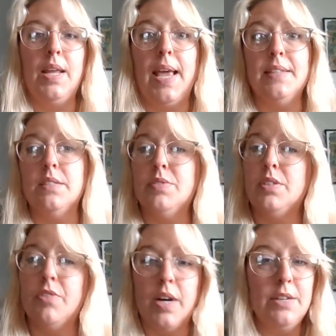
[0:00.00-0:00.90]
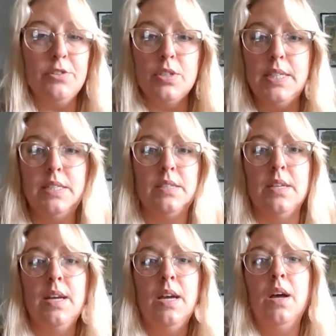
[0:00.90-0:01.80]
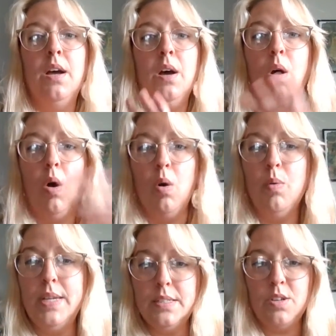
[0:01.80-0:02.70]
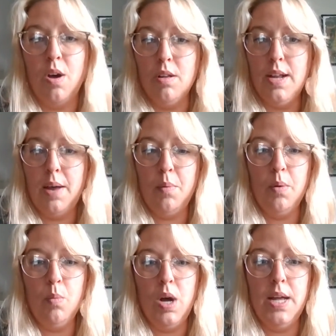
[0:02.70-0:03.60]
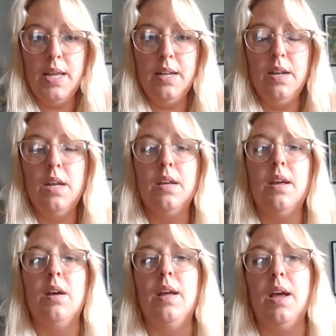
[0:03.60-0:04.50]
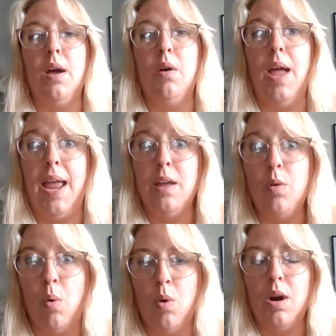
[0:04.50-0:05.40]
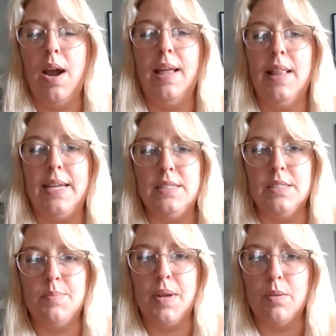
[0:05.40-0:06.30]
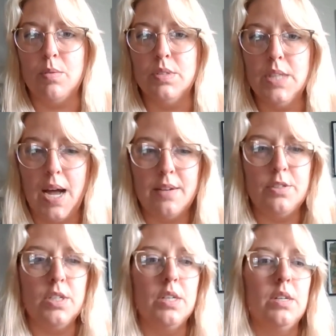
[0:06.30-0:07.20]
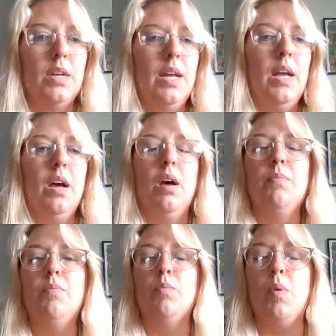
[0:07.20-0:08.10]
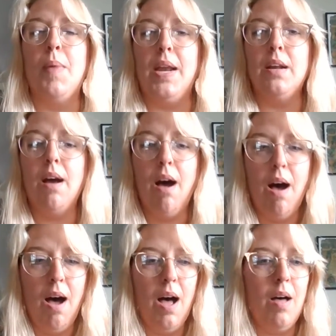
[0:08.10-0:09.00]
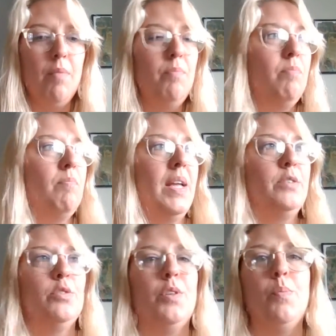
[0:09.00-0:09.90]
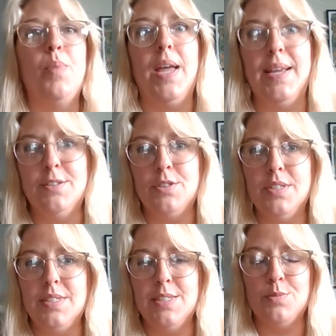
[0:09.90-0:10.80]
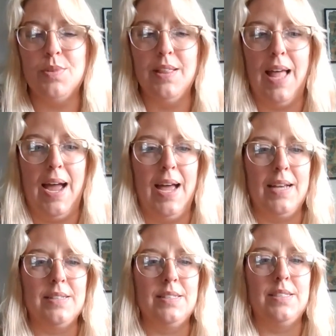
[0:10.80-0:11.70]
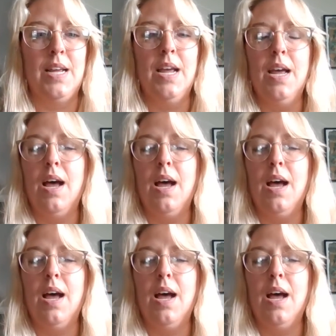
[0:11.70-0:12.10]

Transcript: the case of severe injuries, always call 911 and or a licensed medical doctor. Remain calm. Make sure the patient is relaxed.